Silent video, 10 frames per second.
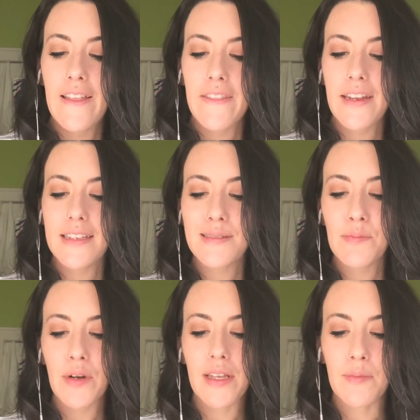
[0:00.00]
The next
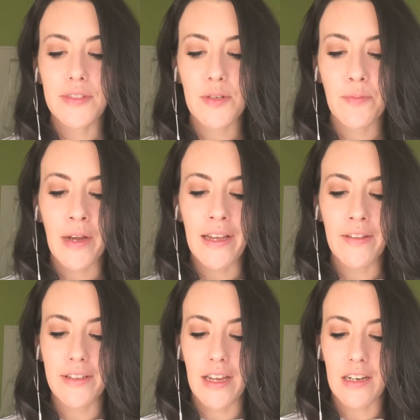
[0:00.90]
morning, Mr. Pine
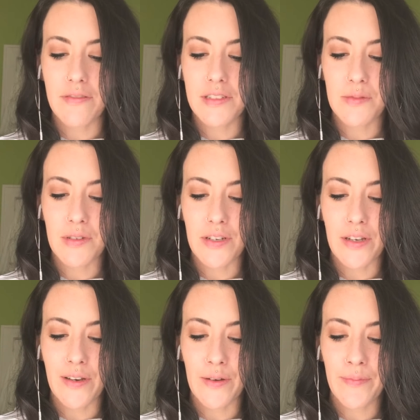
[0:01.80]
looked out of his
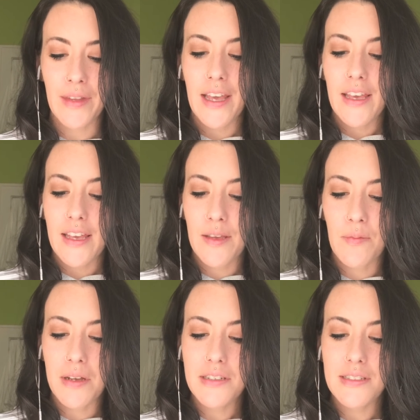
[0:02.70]
window. He
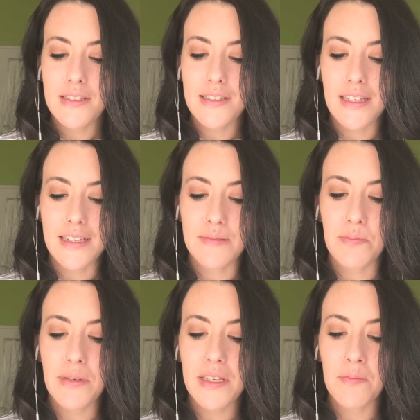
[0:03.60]
wanted to see his
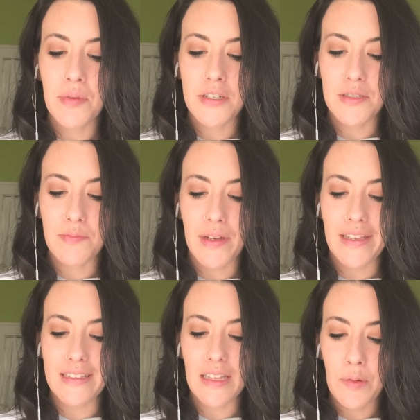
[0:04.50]
big bush by
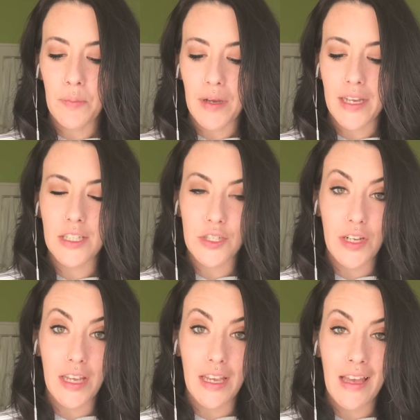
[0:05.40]
his little pine
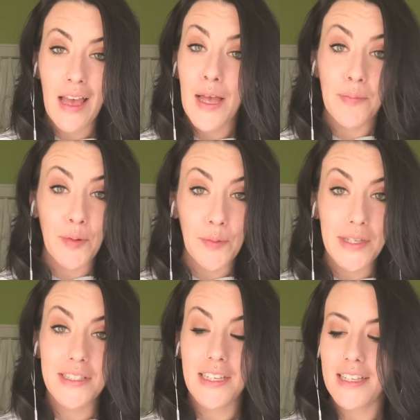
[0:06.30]
tree. But
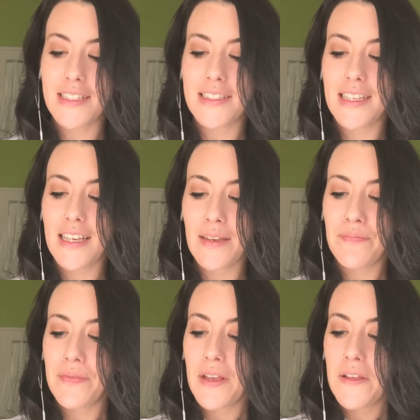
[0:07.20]
what did he see?
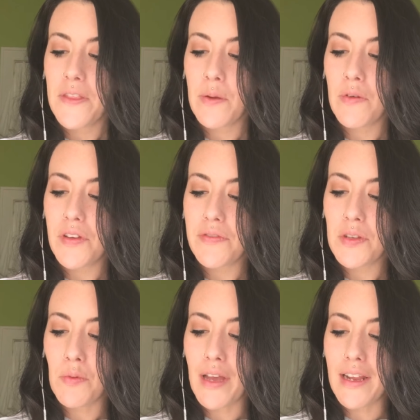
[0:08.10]
There were 50
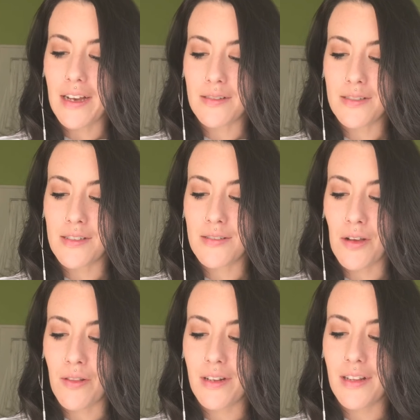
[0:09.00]
white houses
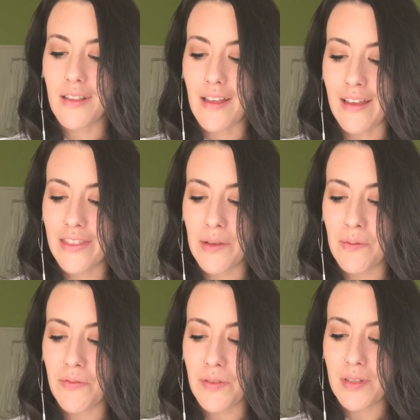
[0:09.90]
all in a line. There
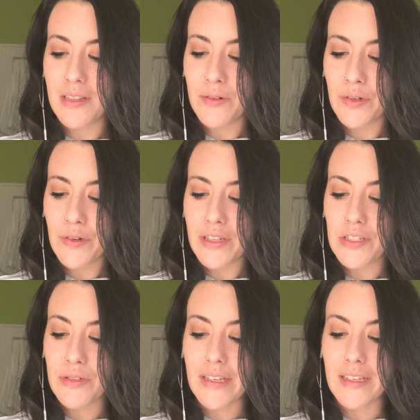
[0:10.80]
were 50 little green
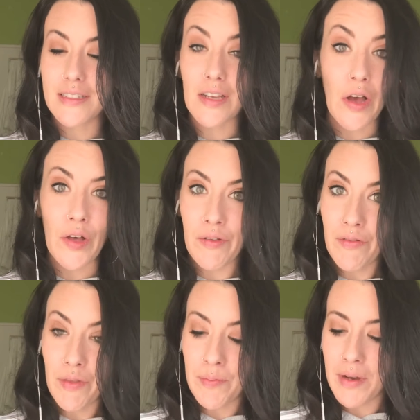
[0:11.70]
trees, all
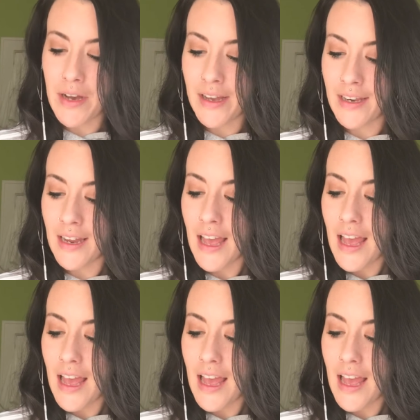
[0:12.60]
of them pine.